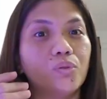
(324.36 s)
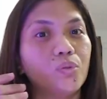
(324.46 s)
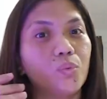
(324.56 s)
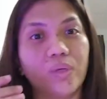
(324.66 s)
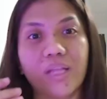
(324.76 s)

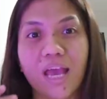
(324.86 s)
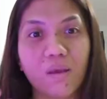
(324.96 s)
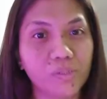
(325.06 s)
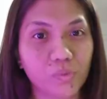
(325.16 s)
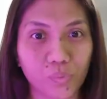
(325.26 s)
when I
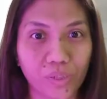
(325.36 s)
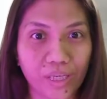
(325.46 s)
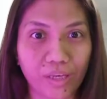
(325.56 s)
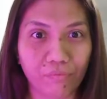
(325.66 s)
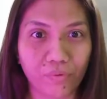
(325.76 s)
was
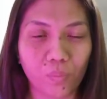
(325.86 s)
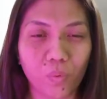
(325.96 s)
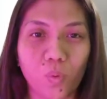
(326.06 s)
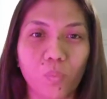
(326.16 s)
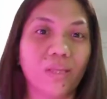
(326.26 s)
working from
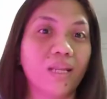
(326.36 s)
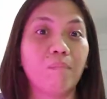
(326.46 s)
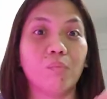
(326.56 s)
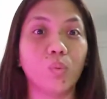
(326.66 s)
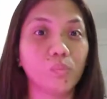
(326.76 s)
home and
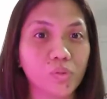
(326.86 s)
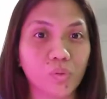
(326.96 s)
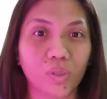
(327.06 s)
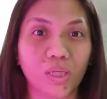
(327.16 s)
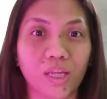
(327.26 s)
I'm
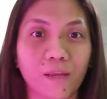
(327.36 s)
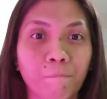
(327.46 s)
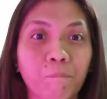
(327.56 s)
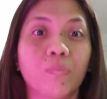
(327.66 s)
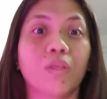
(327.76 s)
homeschooling,
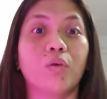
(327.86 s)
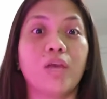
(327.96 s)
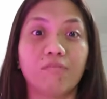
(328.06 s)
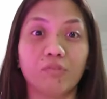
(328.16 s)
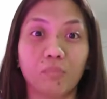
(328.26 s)
you
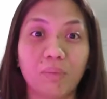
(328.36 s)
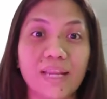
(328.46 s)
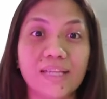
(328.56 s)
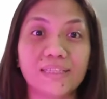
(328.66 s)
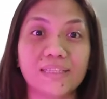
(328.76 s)
have to
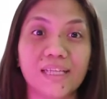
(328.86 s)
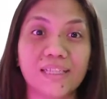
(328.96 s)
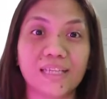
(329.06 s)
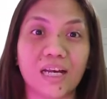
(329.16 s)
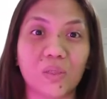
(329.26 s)
balance
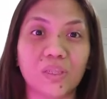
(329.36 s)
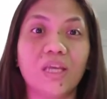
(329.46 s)
things out.